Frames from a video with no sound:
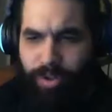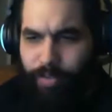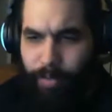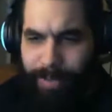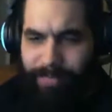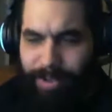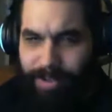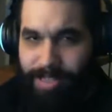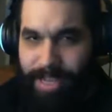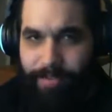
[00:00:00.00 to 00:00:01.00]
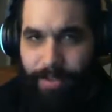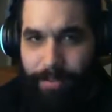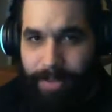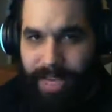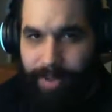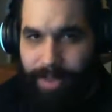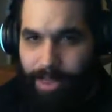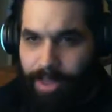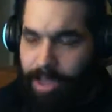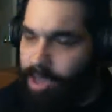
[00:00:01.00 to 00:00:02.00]
for people yourself to play
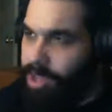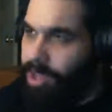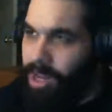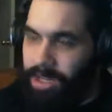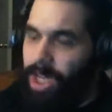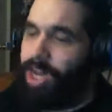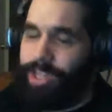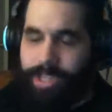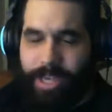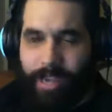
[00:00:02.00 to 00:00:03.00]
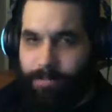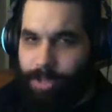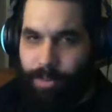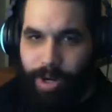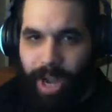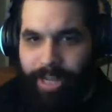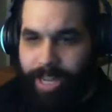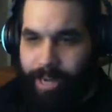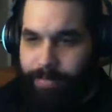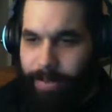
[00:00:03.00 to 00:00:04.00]
with. A lot of the times you were not
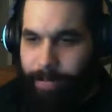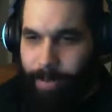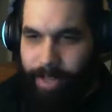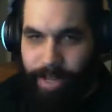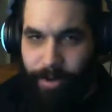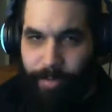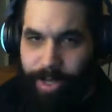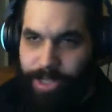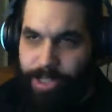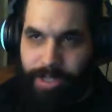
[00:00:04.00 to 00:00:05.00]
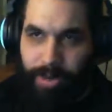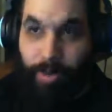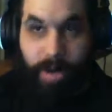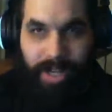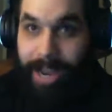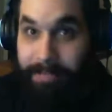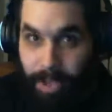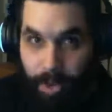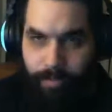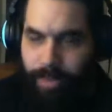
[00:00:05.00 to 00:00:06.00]
getting people in your region or time
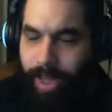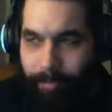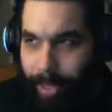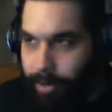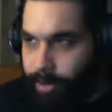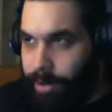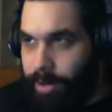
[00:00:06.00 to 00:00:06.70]
zone for that matter.